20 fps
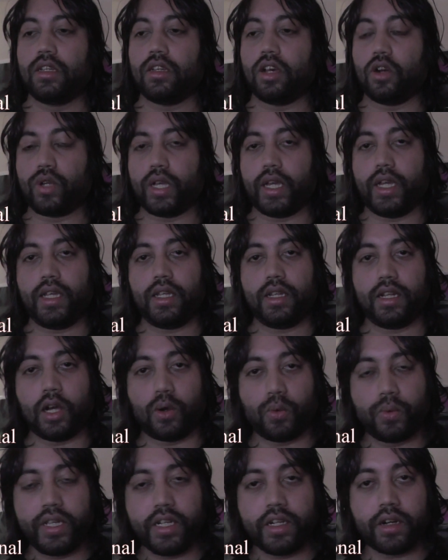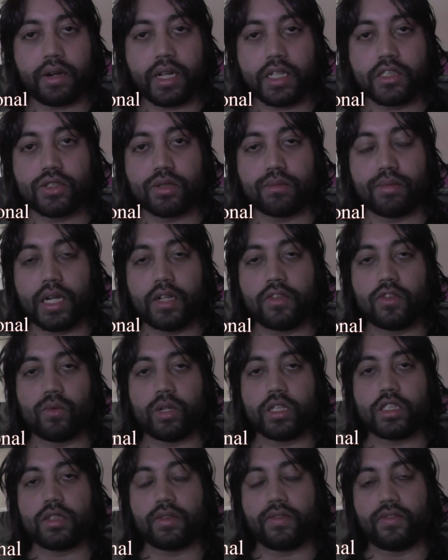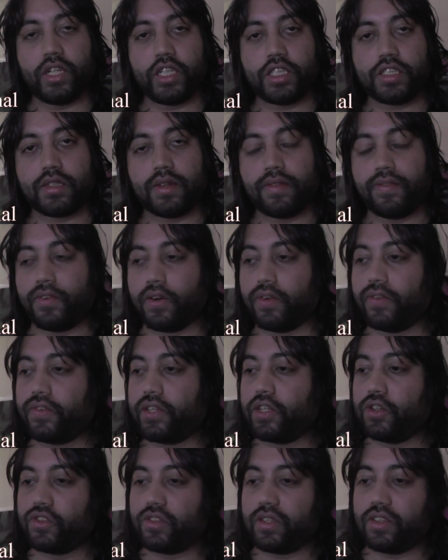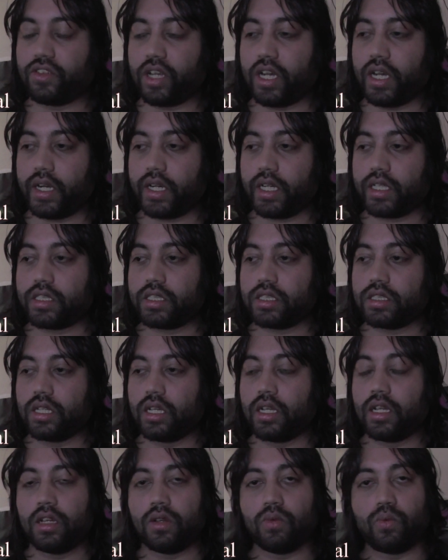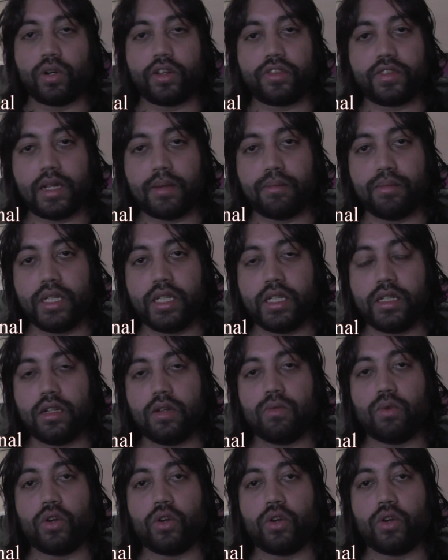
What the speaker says: Okay, now redirect your mind towards the vision of fulfilled desires. What does that mean?